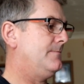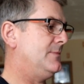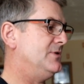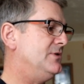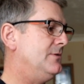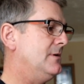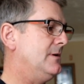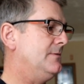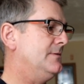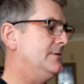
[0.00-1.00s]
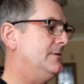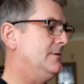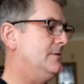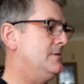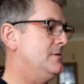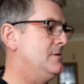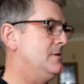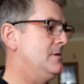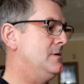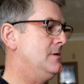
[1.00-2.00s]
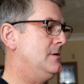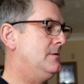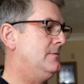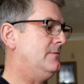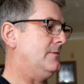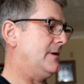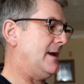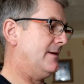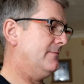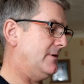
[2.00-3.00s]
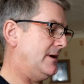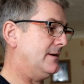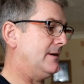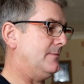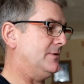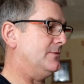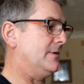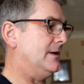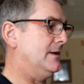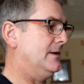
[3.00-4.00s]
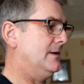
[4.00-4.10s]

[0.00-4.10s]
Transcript: That's too close. Okay, right, now we're talking.